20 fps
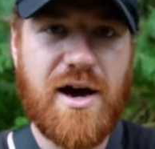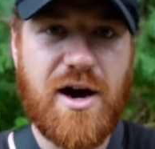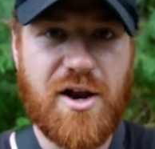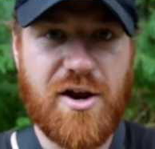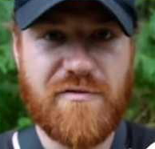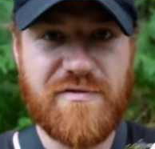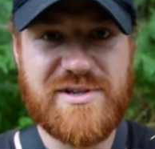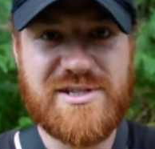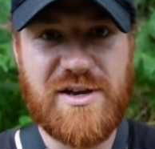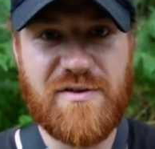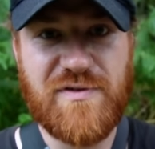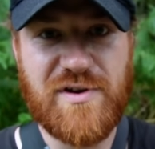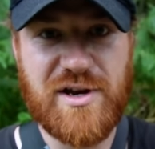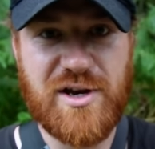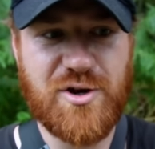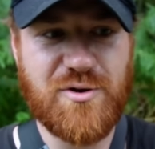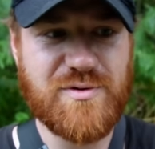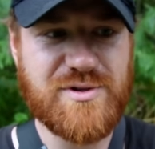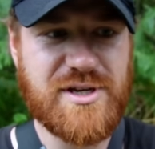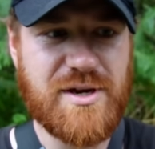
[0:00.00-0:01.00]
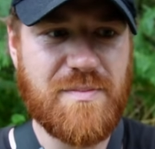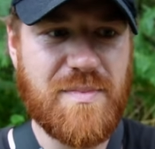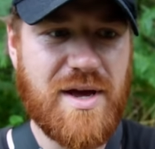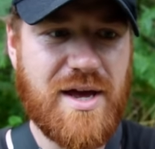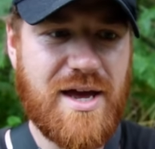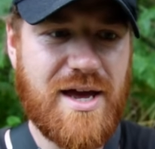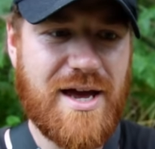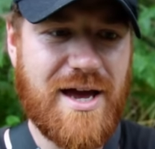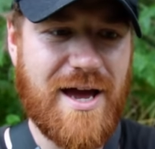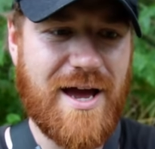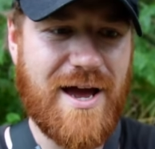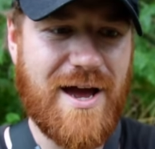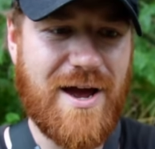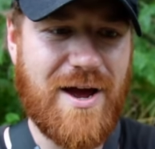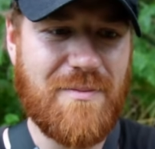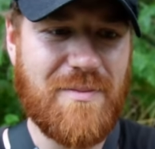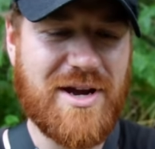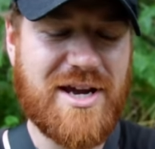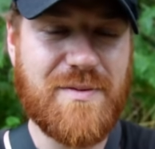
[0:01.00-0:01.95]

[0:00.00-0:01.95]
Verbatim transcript: And obviously, if you lose them, um,